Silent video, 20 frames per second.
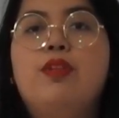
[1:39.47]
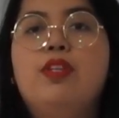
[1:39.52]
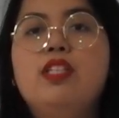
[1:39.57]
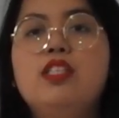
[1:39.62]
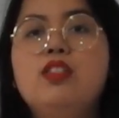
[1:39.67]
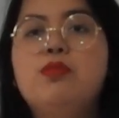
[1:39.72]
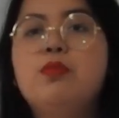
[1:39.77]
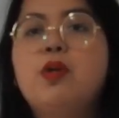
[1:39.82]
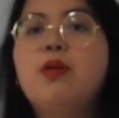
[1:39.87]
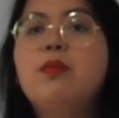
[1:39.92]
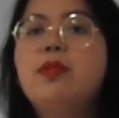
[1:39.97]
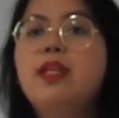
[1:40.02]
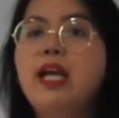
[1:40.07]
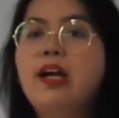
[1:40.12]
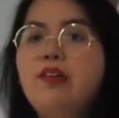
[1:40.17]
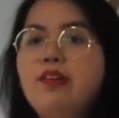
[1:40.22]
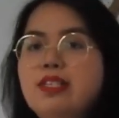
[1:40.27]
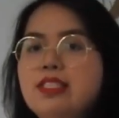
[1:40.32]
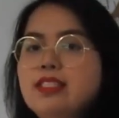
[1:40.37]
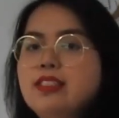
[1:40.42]
This is probably
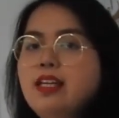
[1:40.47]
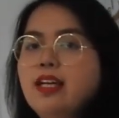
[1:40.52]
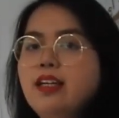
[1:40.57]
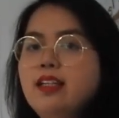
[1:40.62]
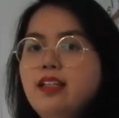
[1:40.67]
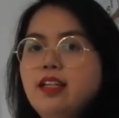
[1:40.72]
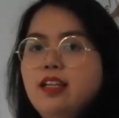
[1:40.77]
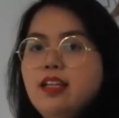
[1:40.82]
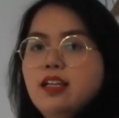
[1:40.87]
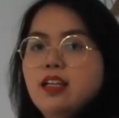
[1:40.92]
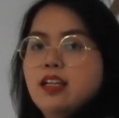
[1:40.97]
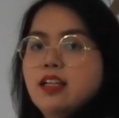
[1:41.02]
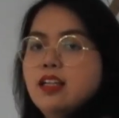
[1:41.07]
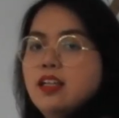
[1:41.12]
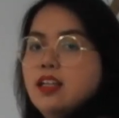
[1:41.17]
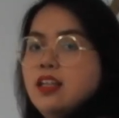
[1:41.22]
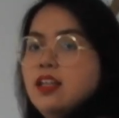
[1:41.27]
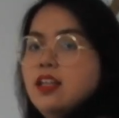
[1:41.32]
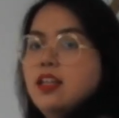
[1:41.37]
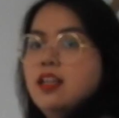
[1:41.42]
how I'll style it,
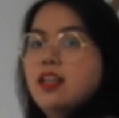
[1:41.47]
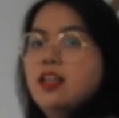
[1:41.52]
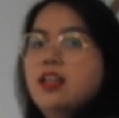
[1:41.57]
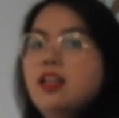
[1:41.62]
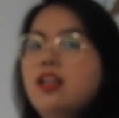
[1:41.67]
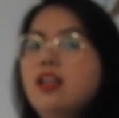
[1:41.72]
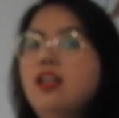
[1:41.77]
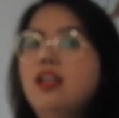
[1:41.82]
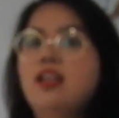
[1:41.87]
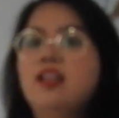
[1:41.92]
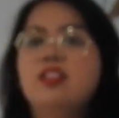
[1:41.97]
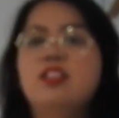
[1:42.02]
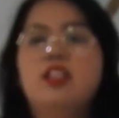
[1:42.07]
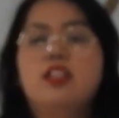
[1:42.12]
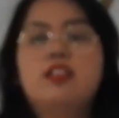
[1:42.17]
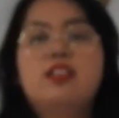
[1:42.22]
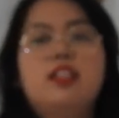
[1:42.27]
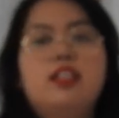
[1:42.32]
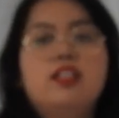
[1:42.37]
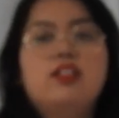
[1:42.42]

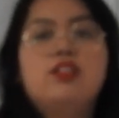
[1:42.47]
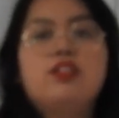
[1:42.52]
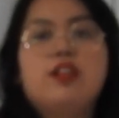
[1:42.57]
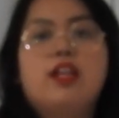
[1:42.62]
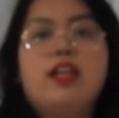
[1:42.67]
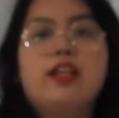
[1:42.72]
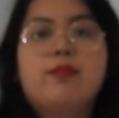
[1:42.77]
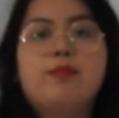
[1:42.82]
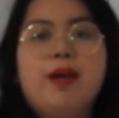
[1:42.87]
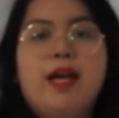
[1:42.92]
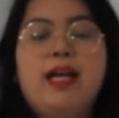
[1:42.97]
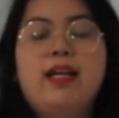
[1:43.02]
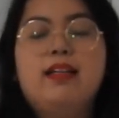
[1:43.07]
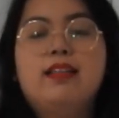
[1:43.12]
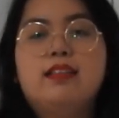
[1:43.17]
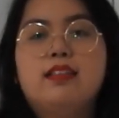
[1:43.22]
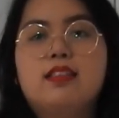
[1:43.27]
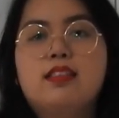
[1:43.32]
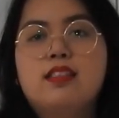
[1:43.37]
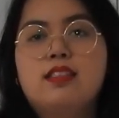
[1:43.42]
tucked into like
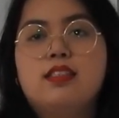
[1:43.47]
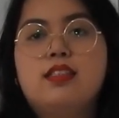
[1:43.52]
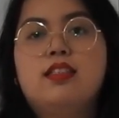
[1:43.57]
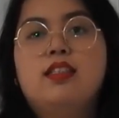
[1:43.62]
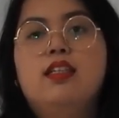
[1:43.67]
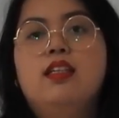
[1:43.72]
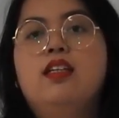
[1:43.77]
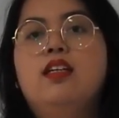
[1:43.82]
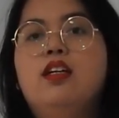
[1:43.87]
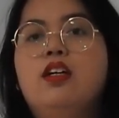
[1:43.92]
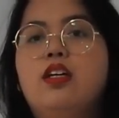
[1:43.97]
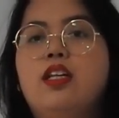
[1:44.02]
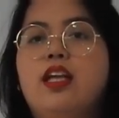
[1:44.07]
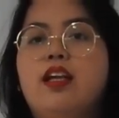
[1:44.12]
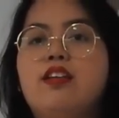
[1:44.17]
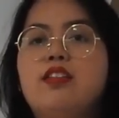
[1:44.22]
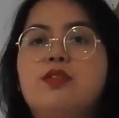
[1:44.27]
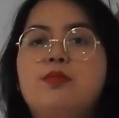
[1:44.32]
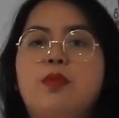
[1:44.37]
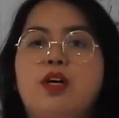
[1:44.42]
pants,
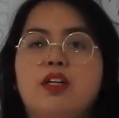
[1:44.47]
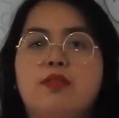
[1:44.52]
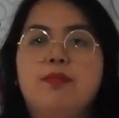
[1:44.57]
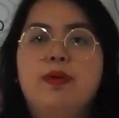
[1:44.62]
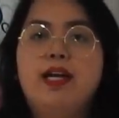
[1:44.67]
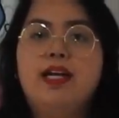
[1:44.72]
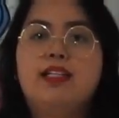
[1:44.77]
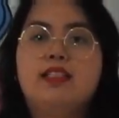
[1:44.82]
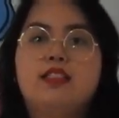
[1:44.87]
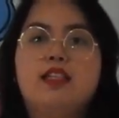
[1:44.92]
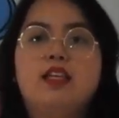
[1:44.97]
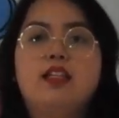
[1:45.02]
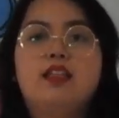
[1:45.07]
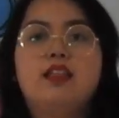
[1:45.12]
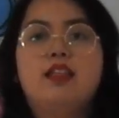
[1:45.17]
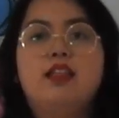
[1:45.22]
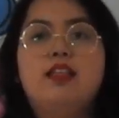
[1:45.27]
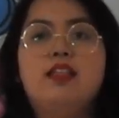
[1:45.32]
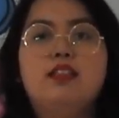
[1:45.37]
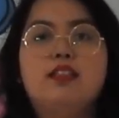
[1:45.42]
like smart pants
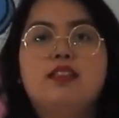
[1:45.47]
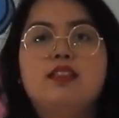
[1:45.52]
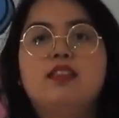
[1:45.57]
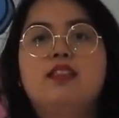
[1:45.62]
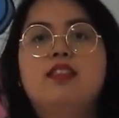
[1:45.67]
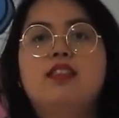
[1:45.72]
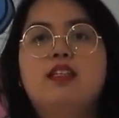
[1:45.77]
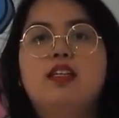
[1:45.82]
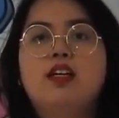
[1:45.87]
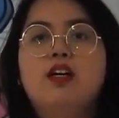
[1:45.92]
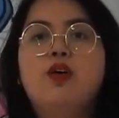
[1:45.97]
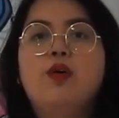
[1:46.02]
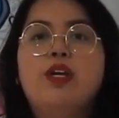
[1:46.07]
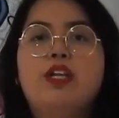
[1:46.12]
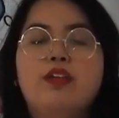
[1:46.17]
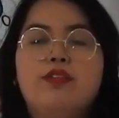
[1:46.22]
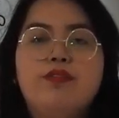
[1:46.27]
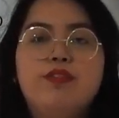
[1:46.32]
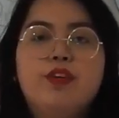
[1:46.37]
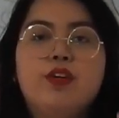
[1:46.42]
like these. Oh,
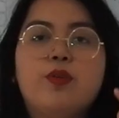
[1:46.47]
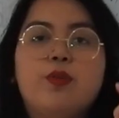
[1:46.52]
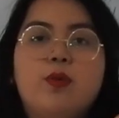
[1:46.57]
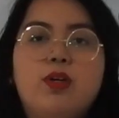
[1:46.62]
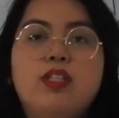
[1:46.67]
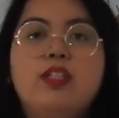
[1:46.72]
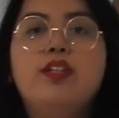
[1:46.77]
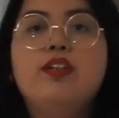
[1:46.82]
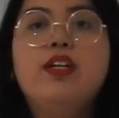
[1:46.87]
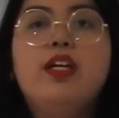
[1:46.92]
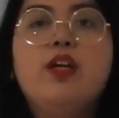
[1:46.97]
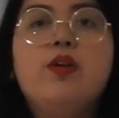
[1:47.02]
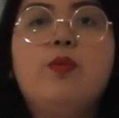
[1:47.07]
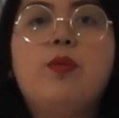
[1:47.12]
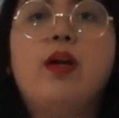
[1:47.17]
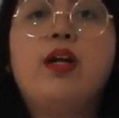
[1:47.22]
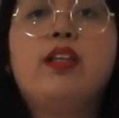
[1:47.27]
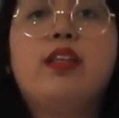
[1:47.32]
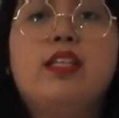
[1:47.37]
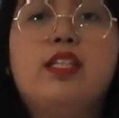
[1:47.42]
and if you're
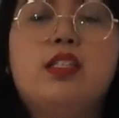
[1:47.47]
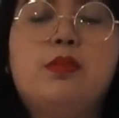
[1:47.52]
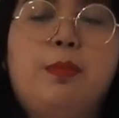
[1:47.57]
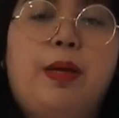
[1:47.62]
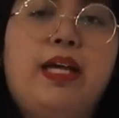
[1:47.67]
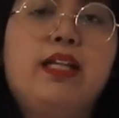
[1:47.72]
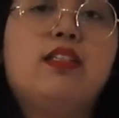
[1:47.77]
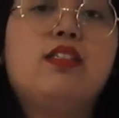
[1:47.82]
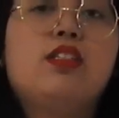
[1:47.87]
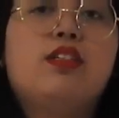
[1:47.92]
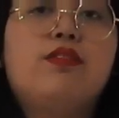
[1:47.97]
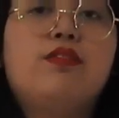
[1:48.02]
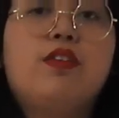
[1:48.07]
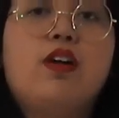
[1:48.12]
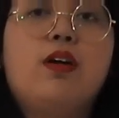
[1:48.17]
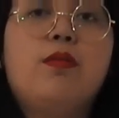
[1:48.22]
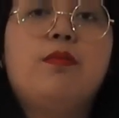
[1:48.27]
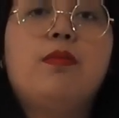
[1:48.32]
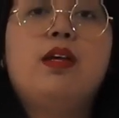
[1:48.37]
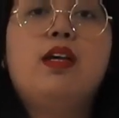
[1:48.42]
wondering where these pants are
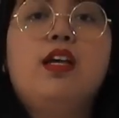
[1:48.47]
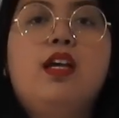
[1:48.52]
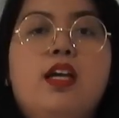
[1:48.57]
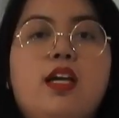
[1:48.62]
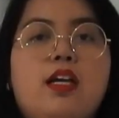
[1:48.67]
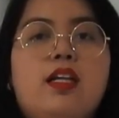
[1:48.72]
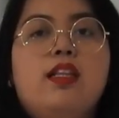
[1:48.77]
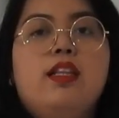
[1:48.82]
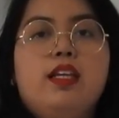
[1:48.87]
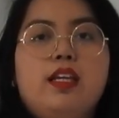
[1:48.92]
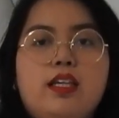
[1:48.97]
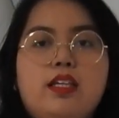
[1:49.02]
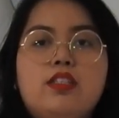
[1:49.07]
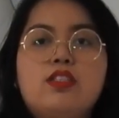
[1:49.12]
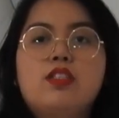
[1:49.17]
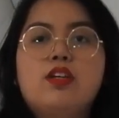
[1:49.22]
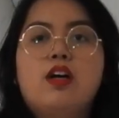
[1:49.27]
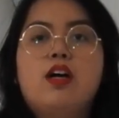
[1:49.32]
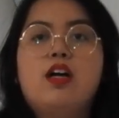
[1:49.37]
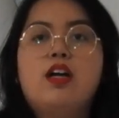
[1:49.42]
from,
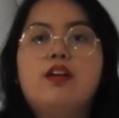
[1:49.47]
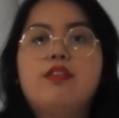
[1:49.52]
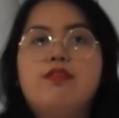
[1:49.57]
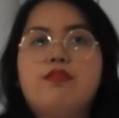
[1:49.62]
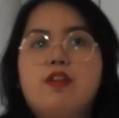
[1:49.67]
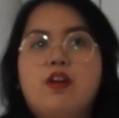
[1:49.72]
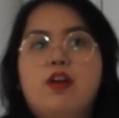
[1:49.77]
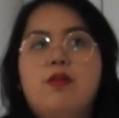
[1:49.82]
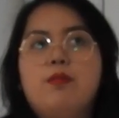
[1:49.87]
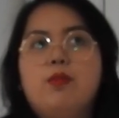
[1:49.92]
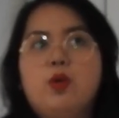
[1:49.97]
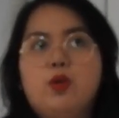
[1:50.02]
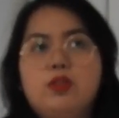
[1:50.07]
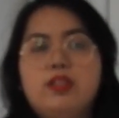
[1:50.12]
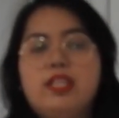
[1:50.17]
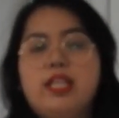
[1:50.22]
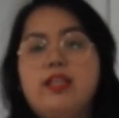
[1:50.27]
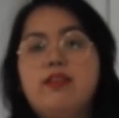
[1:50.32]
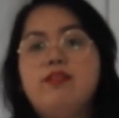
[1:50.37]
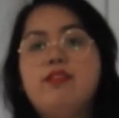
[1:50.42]
these are from
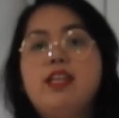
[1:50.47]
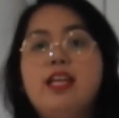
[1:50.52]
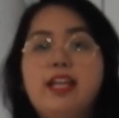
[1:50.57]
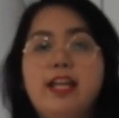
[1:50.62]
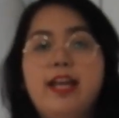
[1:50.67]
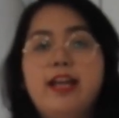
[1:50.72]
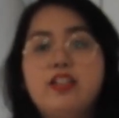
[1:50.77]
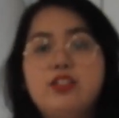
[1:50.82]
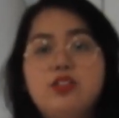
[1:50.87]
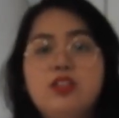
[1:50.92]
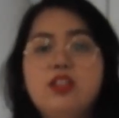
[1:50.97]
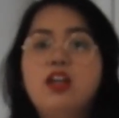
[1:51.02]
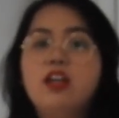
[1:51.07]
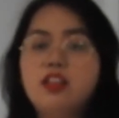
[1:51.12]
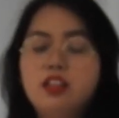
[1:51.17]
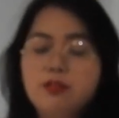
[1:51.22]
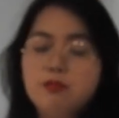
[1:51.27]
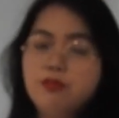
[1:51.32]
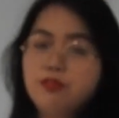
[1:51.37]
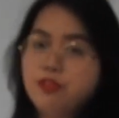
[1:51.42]
Old Navy, and I actually
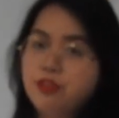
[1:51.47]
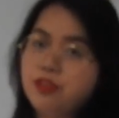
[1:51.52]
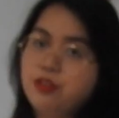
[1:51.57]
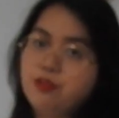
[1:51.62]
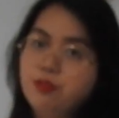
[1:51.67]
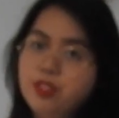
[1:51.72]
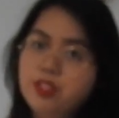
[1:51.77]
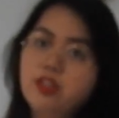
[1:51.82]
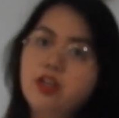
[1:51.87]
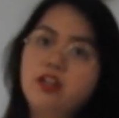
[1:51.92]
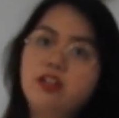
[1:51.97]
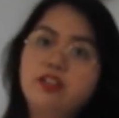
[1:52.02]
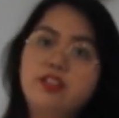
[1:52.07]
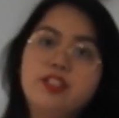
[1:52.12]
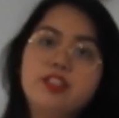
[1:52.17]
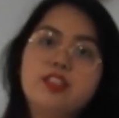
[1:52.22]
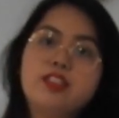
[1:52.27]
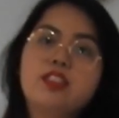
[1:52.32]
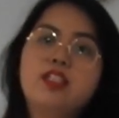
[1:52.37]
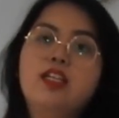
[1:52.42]
got them for
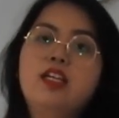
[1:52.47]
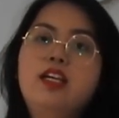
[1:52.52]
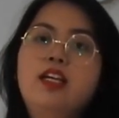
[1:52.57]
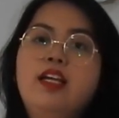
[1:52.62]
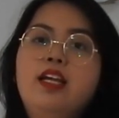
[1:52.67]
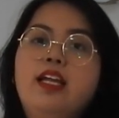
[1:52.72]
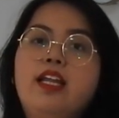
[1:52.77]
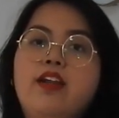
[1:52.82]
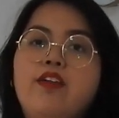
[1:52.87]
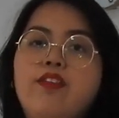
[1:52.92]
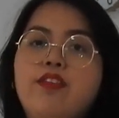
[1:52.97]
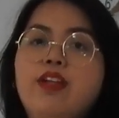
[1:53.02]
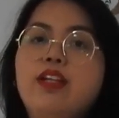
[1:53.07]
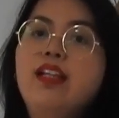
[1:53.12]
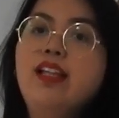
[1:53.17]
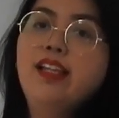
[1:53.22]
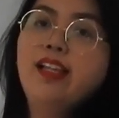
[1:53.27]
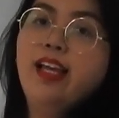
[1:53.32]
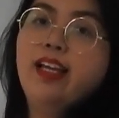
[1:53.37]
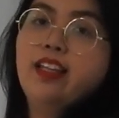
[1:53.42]
$3. And I
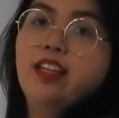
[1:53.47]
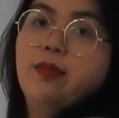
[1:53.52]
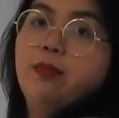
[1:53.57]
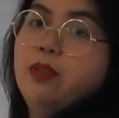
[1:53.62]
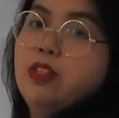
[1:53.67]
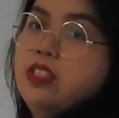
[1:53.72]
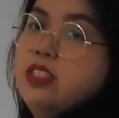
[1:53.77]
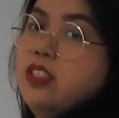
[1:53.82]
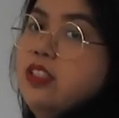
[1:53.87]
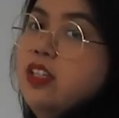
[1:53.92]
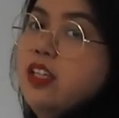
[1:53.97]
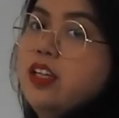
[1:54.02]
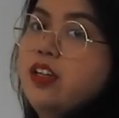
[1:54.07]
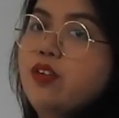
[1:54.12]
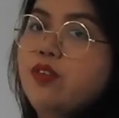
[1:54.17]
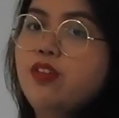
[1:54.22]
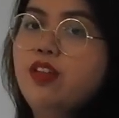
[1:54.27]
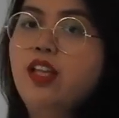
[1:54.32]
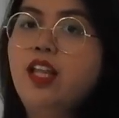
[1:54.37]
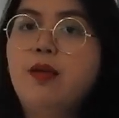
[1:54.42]
really like them because they're like
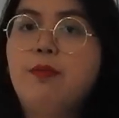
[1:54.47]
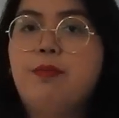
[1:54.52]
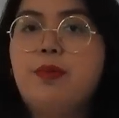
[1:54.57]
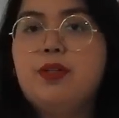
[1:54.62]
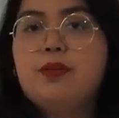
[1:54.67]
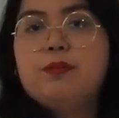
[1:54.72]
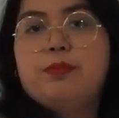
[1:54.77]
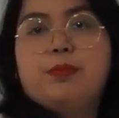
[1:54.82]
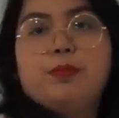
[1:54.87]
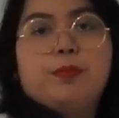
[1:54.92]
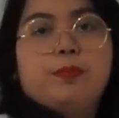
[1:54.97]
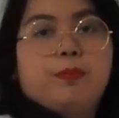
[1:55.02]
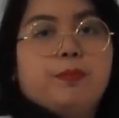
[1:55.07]
leopard